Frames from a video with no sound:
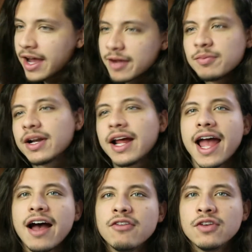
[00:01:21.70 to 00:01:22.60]
back, but I
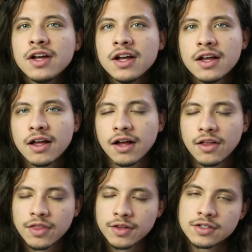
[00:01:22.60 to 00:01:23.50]
have
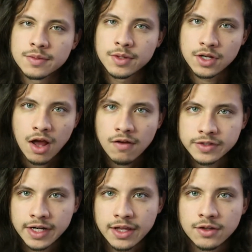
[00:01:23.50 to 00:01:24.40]
some of the
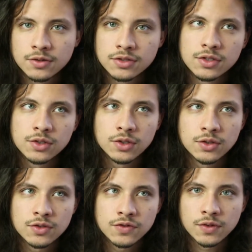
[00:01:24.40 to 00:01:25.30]
novels that I
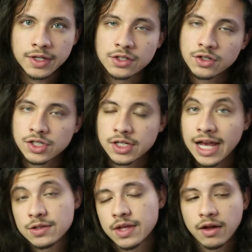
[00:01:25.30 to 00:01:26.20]
use for research in
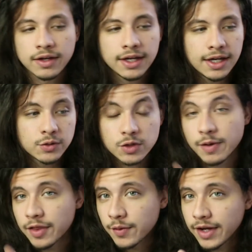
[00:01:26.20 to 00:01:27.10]
Knights Without Kings,
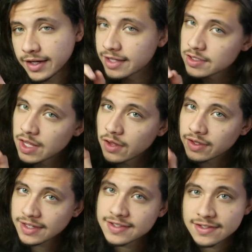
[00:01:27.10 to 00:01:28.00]
which, by the way, Knights
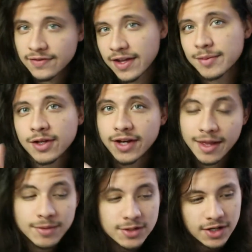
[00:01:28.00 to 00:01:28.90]
Without Kings is available on
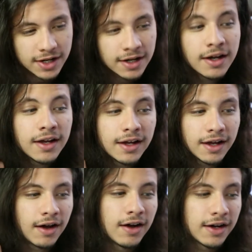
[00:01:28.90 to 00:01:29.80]
Amazon,
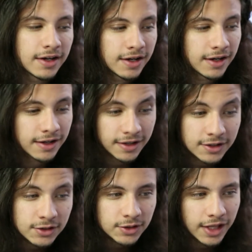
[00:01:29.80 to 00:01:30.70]
on
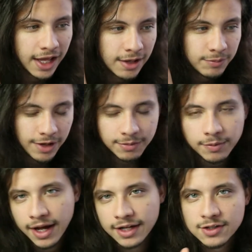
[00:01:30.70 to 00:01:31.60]
Kindle and
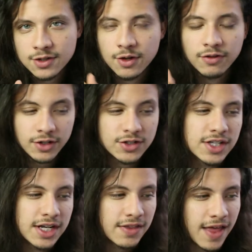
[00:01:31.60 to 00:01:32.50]
paperback, so if you're
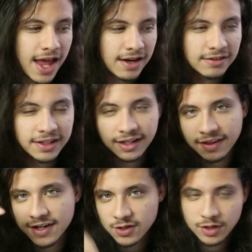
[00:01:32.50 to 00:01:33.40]
interested in that, link
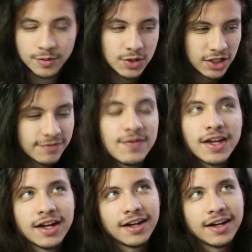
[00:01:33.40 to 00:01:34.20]
in the description.